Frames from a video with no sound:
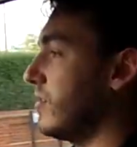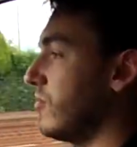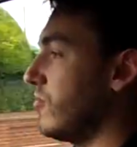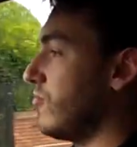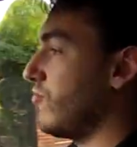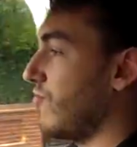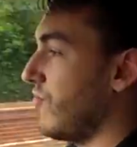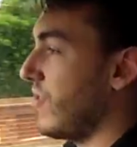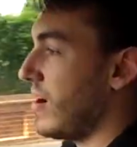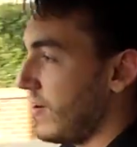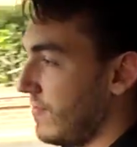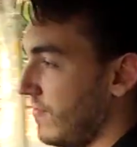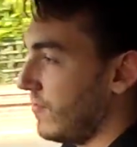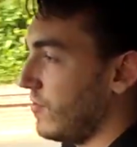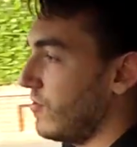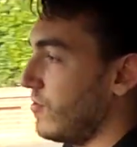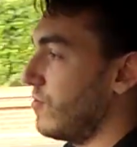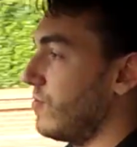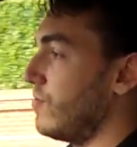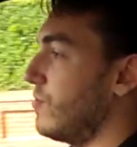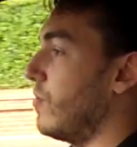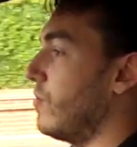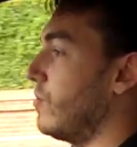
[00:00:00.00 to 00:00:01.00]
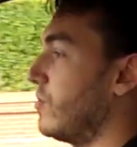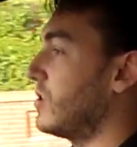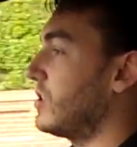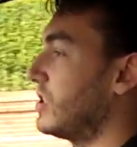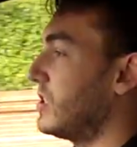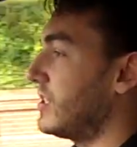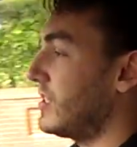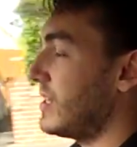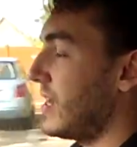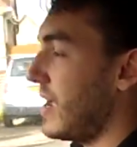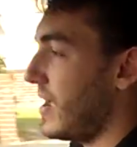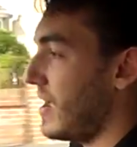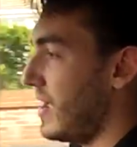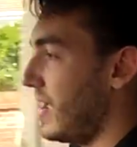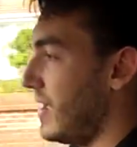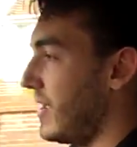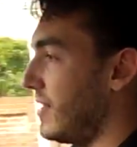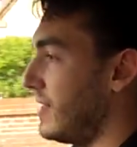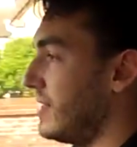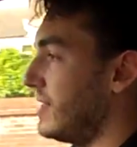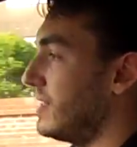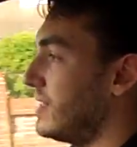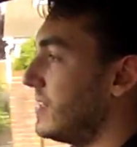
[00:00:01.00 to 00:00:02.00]
gravel or
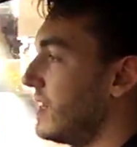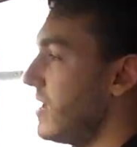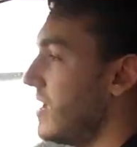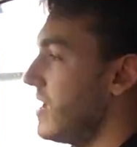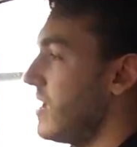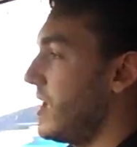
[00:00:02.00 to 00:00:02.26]
sand,